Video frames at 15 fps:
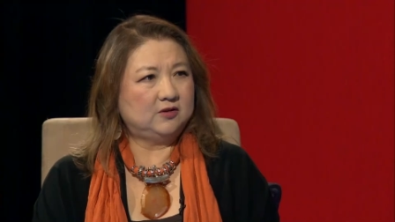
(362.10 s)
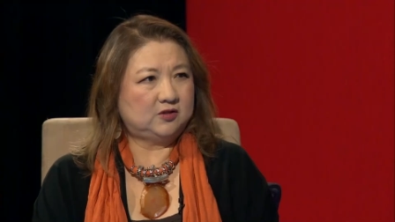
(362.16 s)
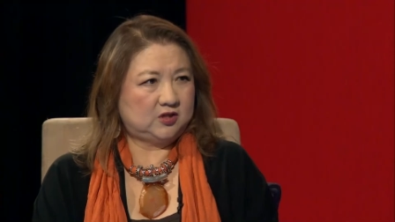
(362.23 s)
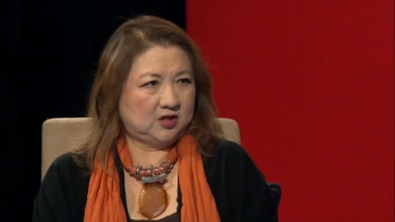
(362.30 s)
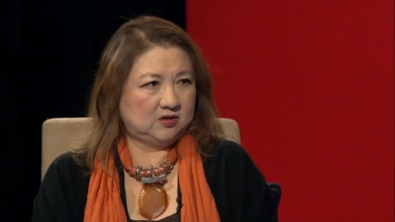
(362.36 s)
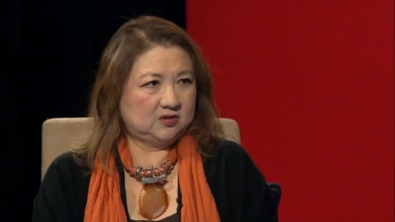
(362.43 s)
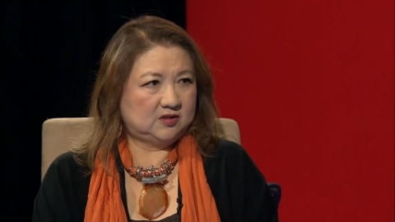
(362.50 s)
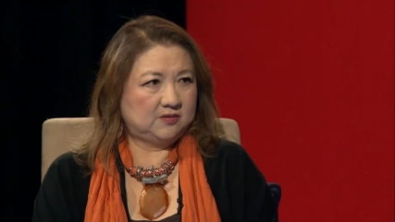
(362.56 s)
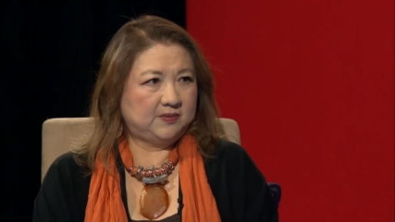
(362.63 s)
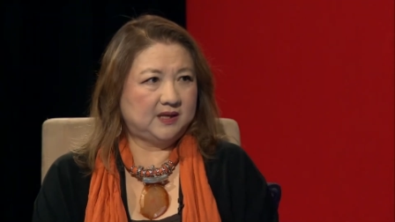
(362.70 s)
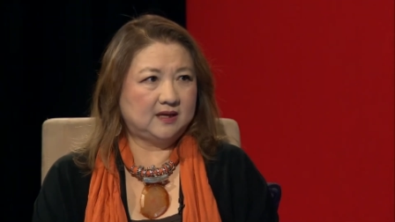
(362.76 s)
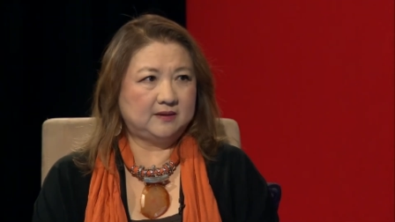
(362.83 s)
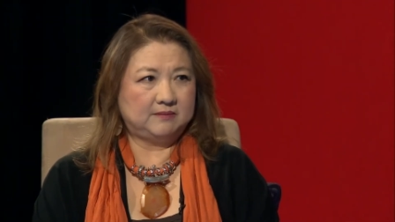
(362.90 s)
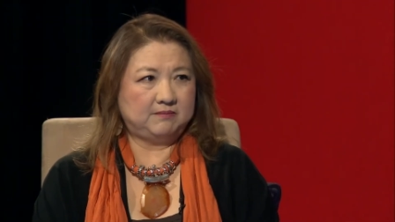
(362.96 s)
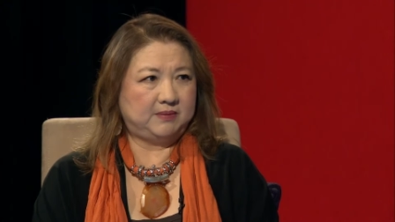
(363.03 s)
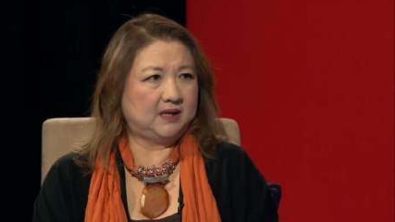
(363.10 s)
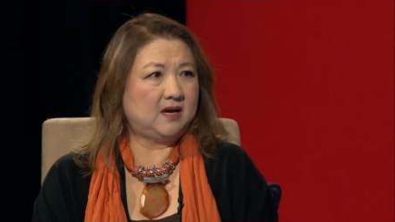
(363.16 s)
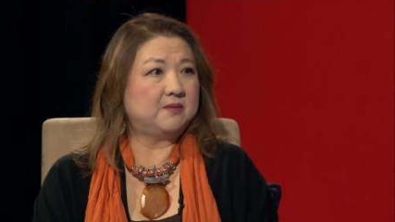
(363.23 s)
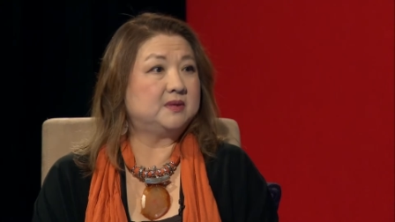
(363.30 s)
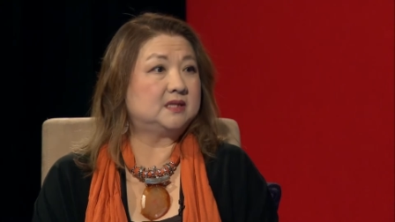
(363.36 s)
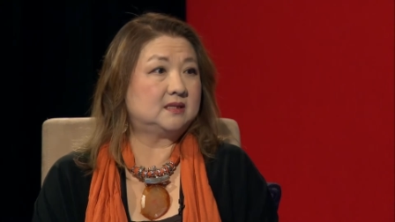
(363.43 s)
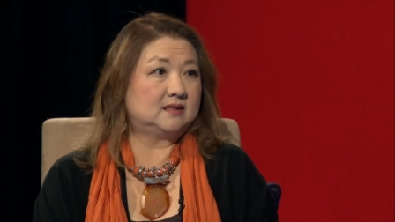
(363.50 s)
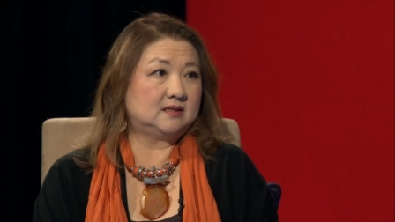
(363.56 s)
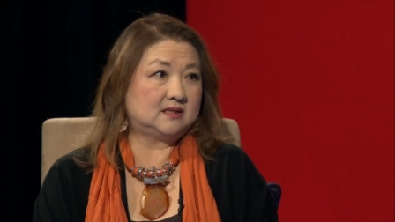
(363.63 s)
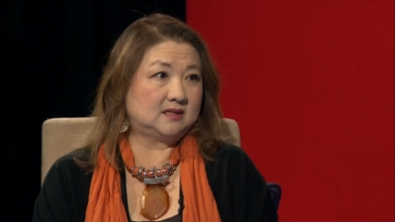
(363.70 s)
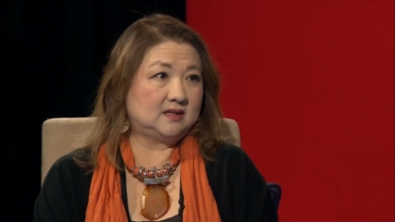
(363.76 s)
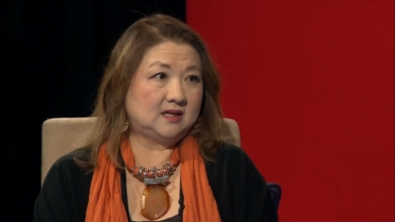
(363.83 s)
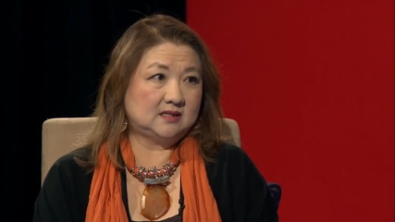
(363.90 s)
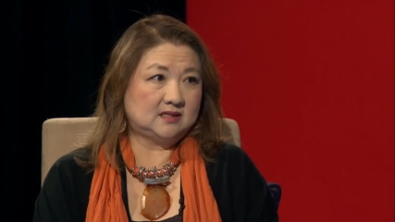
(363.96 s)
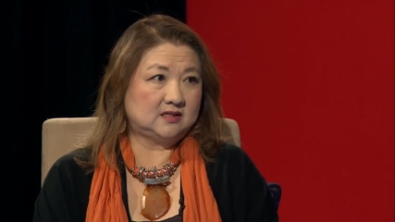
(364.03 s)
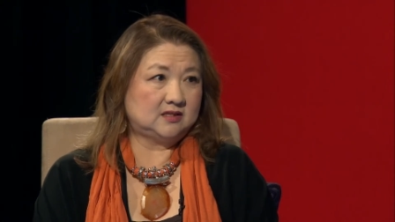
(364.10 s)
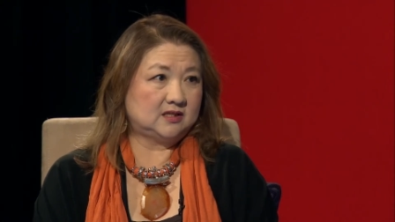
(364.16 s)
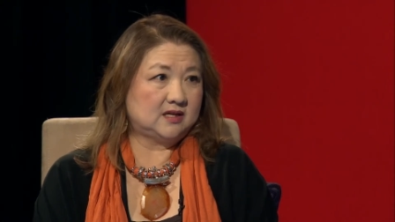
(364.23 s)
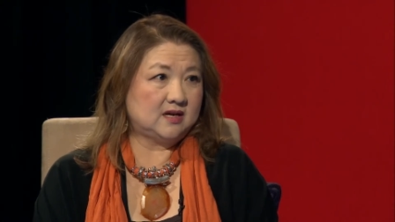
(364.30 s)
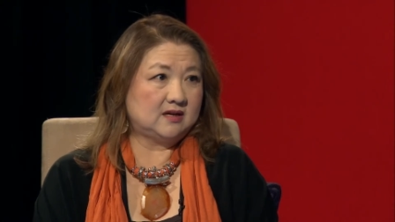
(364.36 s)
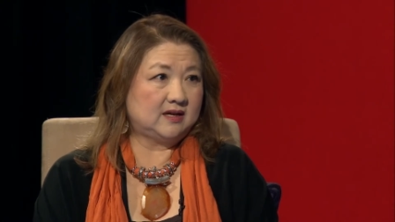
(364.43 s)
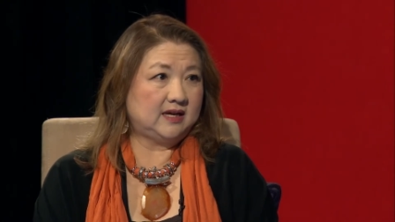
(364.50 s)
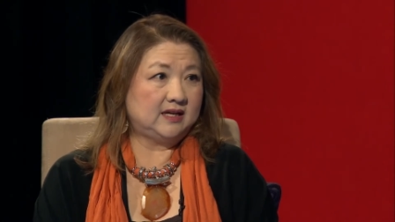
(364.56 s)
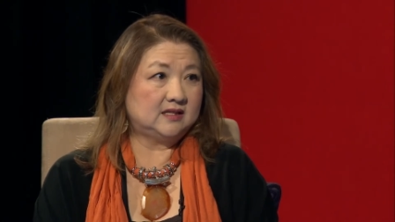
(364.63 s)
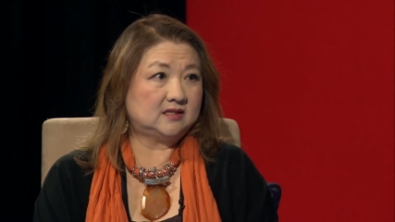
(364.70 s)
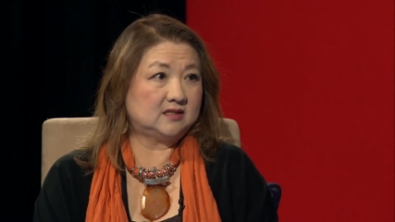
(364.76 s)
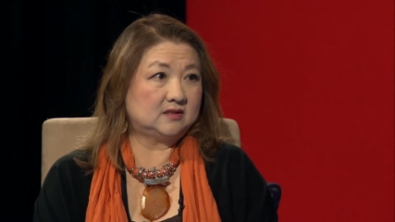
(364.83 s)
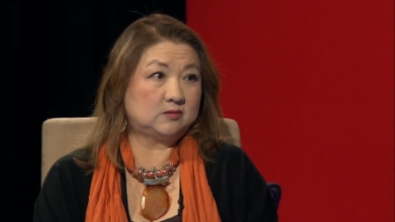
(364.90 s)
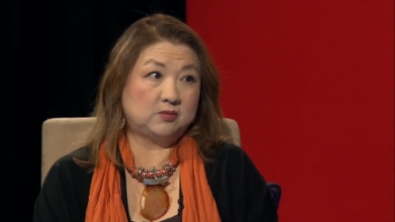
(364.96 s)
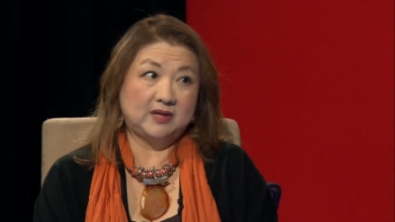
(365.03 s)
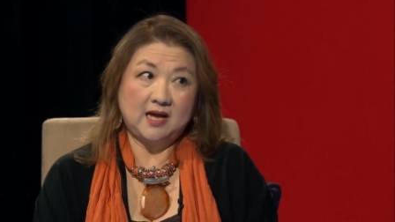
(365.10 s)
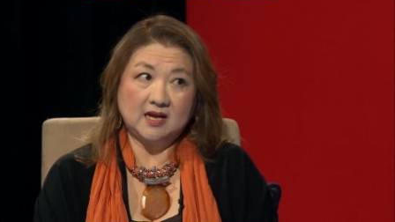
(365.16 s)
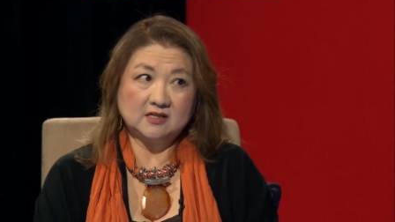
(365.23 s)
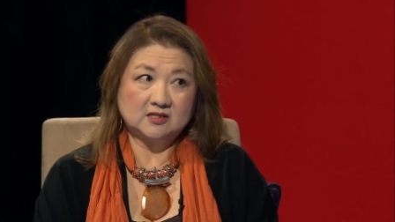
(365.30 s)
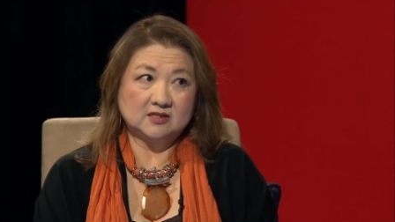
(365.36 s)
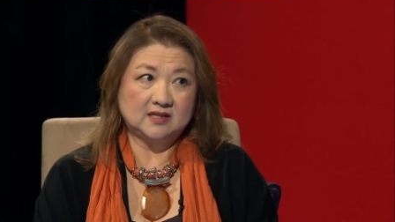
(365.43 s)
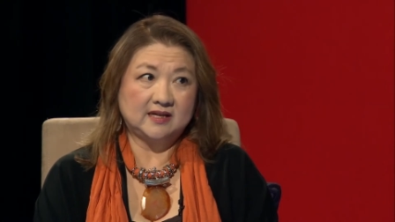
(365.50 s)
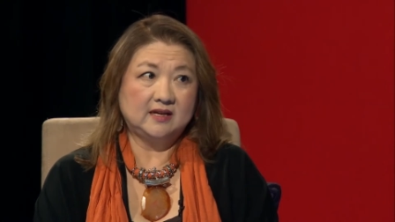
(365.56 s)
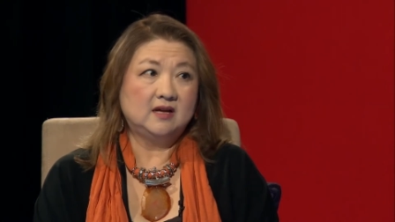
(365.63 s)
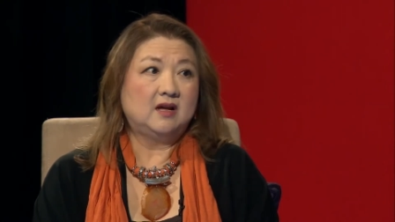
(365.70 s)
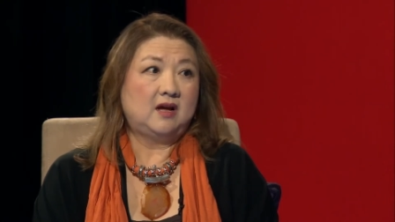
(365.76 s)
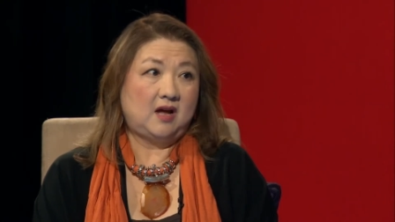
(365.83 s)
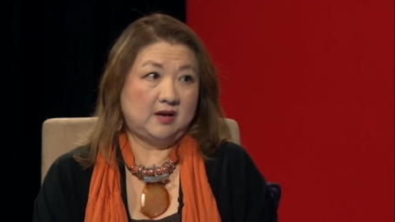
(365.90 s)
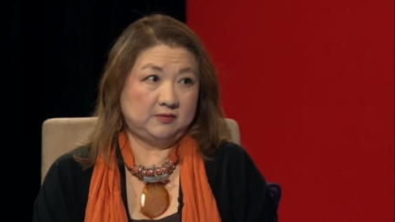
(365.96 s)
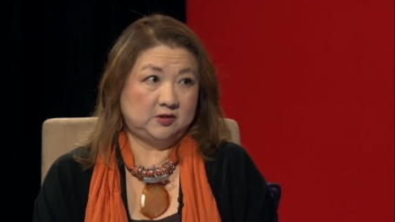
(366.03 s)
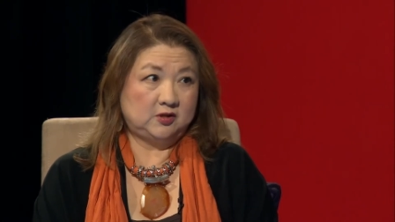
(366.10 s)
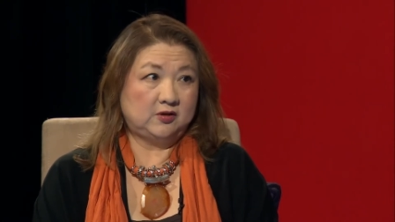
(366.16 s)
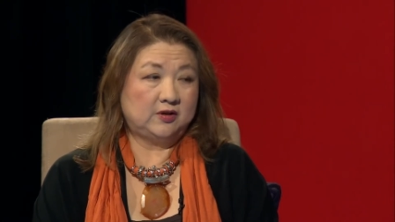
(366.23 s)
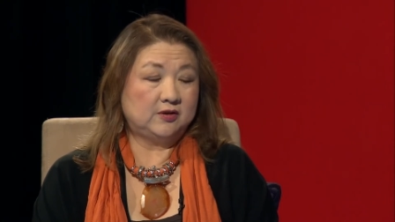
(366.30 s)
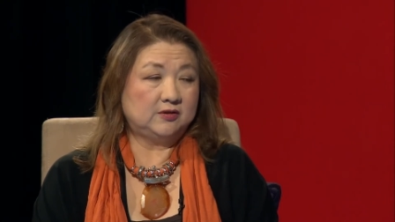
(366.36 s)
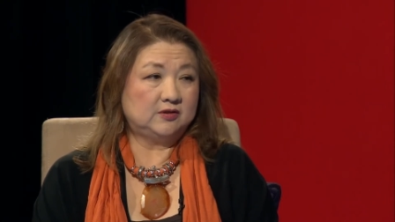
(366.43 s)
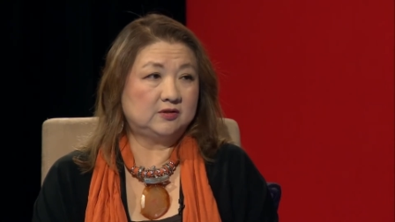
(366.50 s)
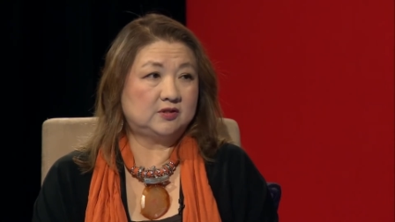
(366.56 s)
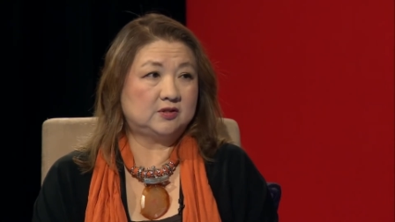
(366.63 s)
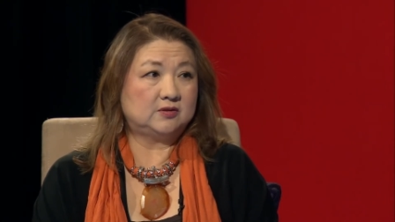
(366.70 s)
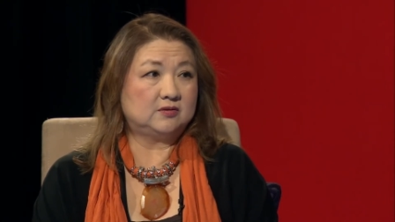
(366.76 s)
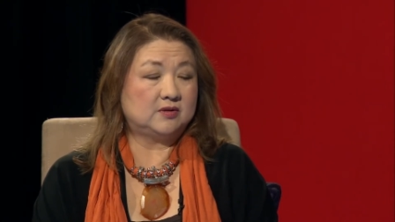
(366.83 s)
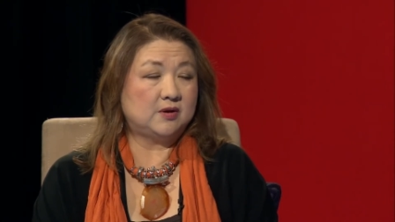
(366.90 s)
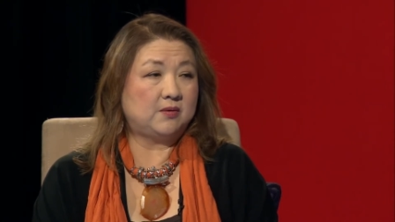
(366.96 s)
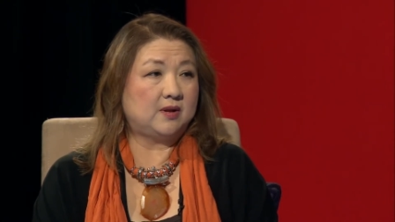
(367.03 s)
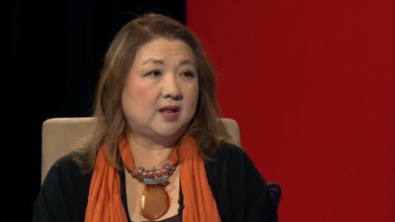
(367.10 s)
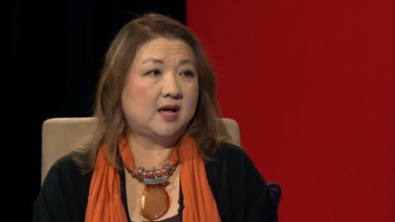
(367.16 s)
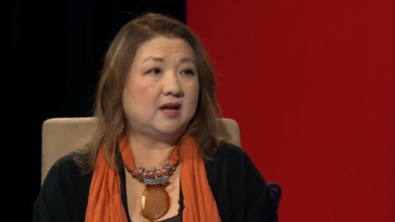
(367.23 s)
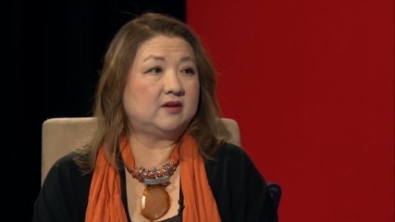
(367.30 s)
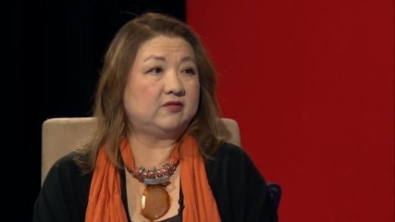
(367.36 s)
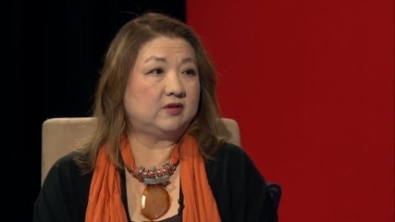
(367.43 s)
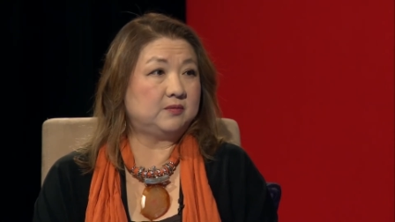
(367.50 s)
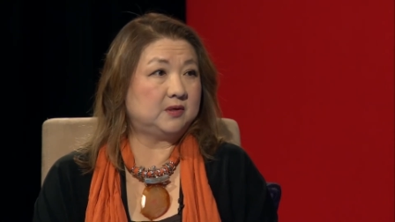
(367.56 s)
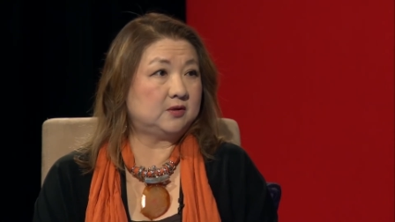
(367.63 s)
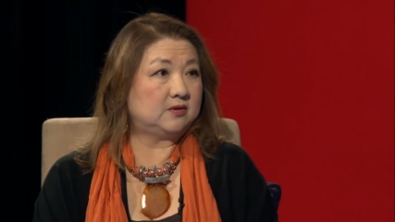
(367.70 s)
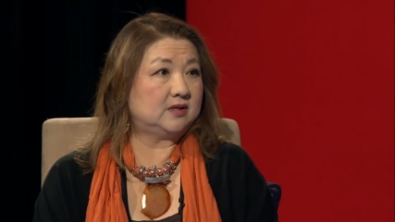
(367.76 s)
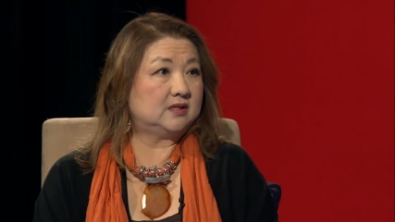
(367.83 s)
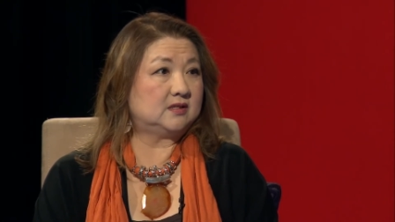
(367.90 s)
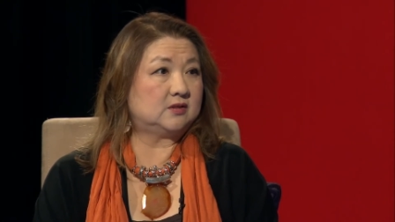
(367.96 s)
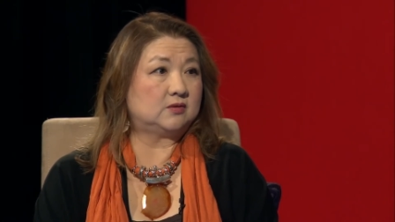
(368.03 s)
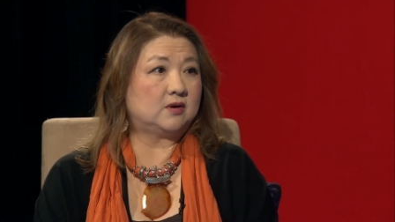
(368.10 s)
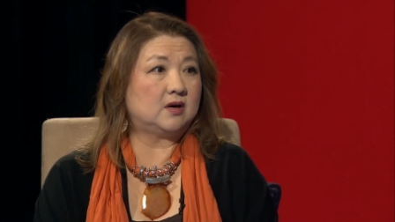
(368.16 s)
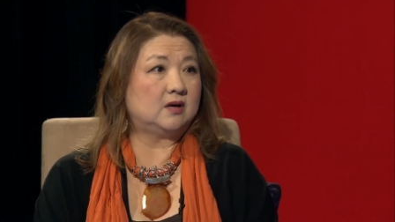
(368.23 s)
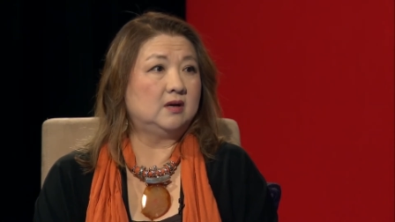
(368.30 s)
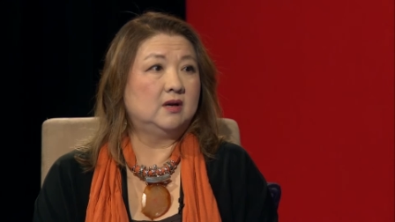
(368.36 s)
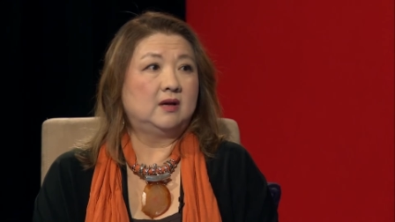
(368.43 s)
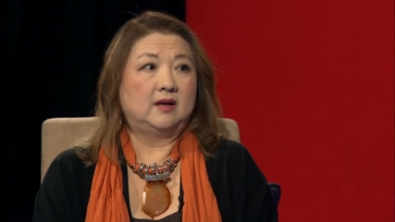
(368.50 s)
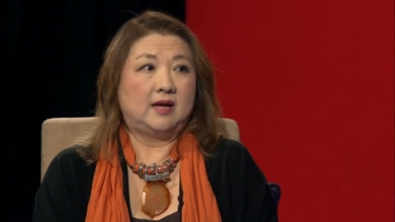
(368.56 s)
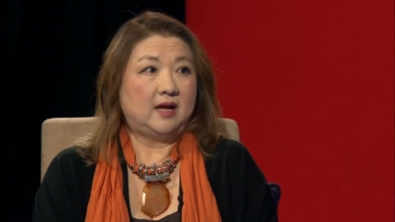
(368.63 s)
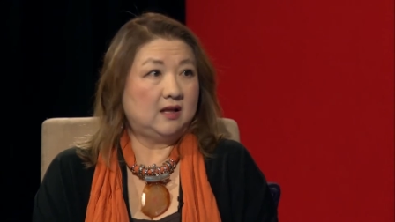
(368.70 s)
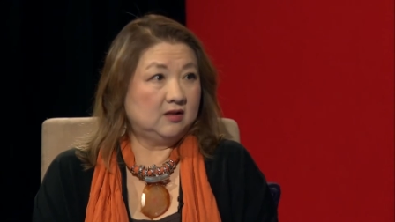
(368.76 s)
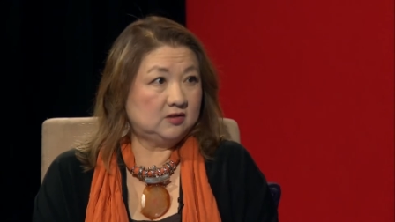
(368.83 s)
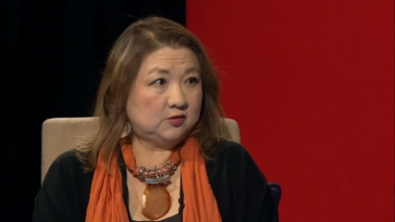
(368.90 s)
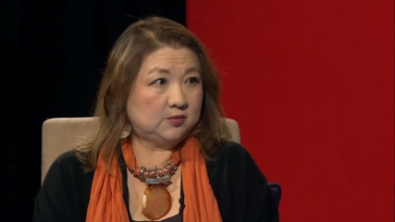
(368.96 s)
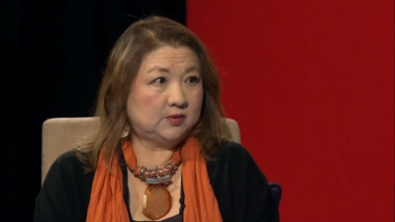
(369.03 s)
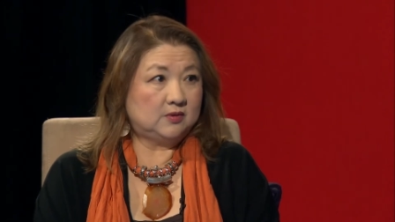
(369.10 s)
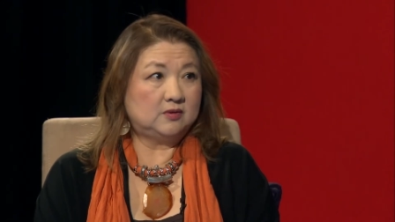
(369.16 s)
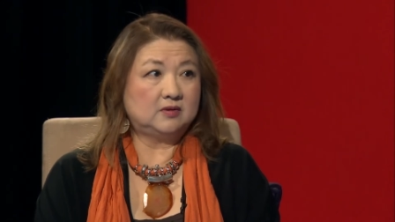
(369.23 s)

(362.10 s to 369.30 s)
chose to be become a citizen at such a young age, because we actually, I'm sure you do too, know a lot of immigrants who are eligible.